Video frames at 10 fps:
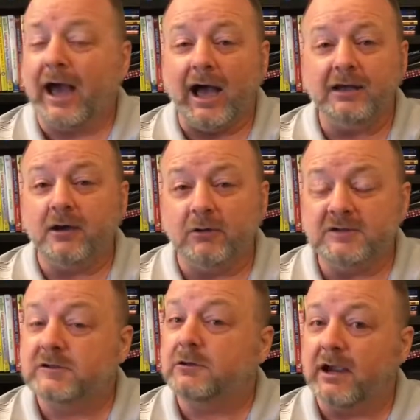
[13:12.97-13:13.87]
I know
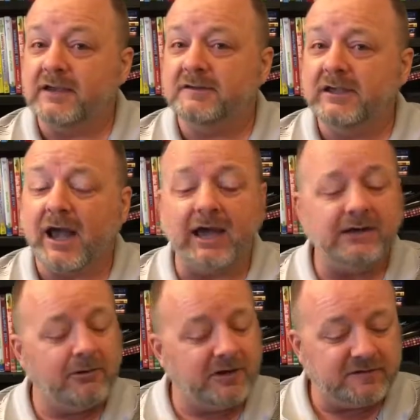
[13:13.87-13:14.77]
it's crazy. I
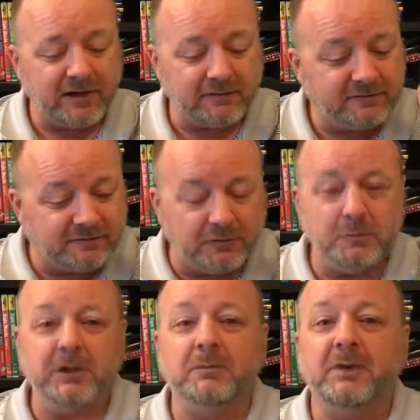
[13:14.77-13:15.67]
know it sounds
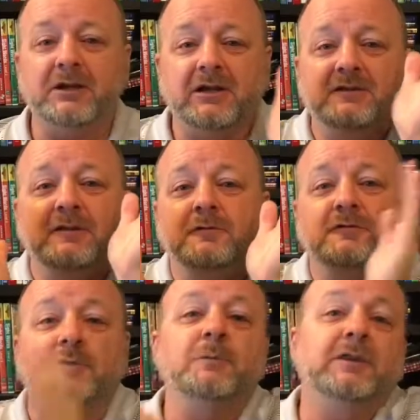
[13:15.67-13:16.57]
stupid, but it's so
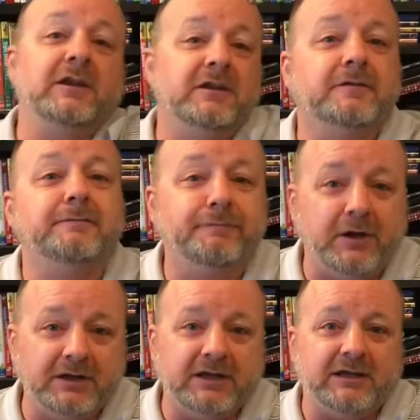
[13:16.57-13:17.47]
stupid that it's
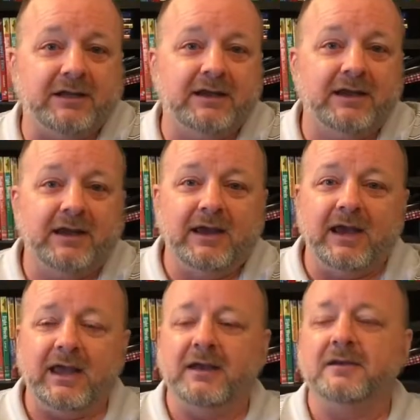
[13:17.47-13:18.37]
funny.
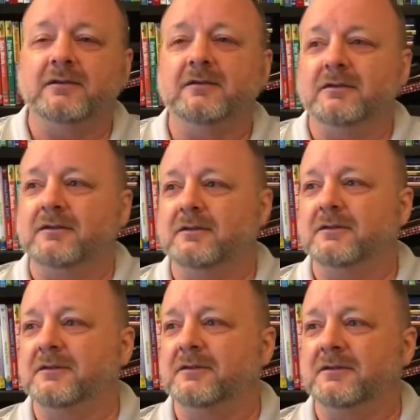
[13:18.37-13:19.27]
And
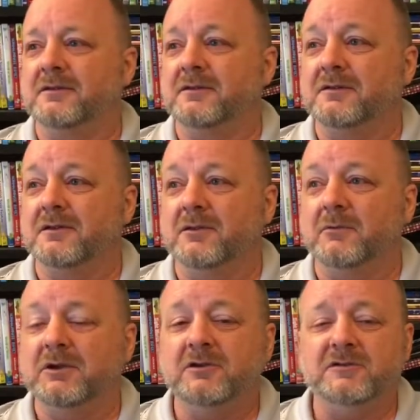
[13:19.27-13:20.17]

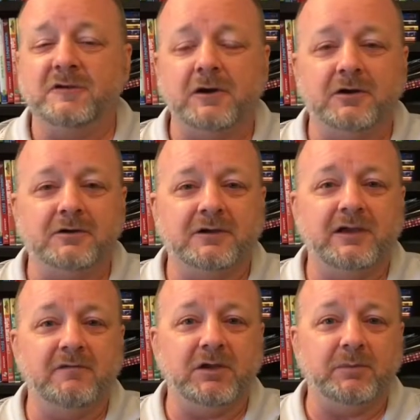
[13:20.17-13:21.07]
when you start
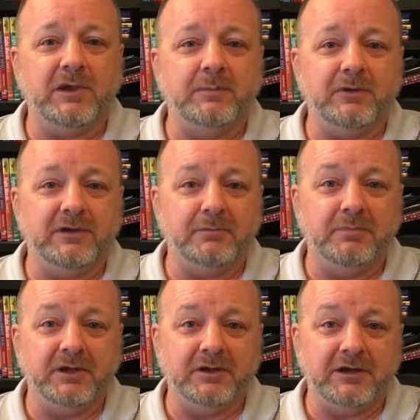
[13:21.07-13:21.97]
giving people the
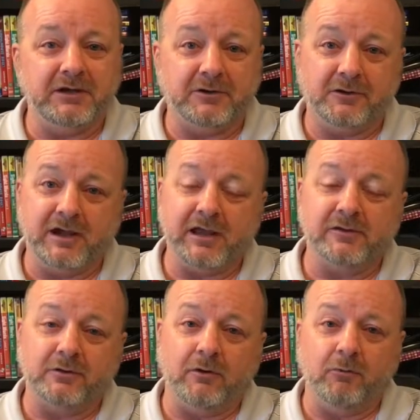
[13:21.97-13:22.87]
ability to create
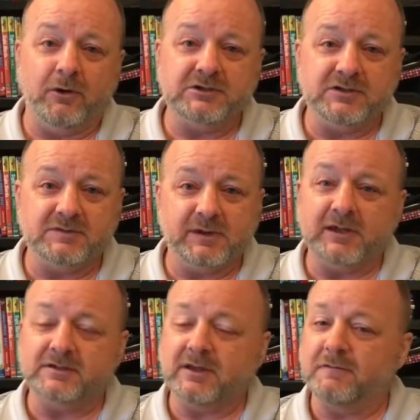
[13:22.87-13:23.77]
their own wishes
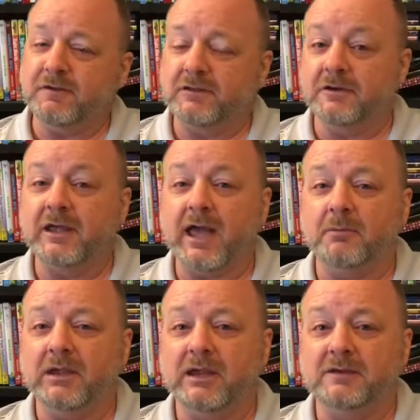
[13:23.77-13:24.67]
because they feed their cat
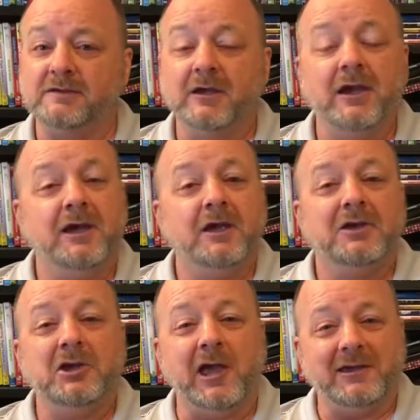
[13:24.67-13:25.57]
beans,
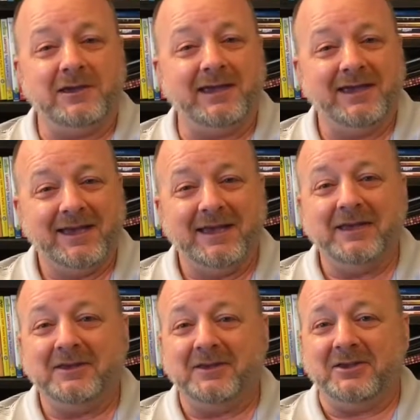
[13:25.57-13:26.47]

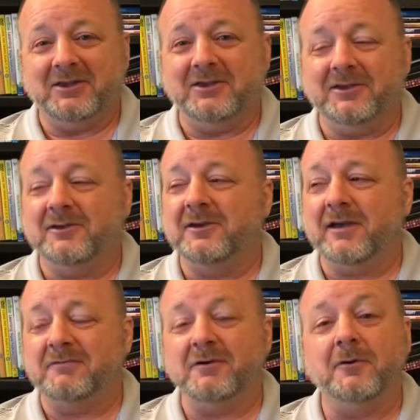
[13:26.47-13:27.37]
you
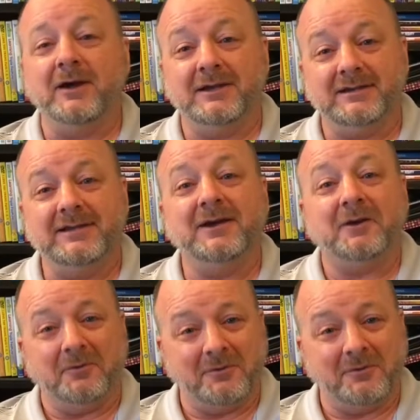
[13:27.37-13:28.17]
have no idea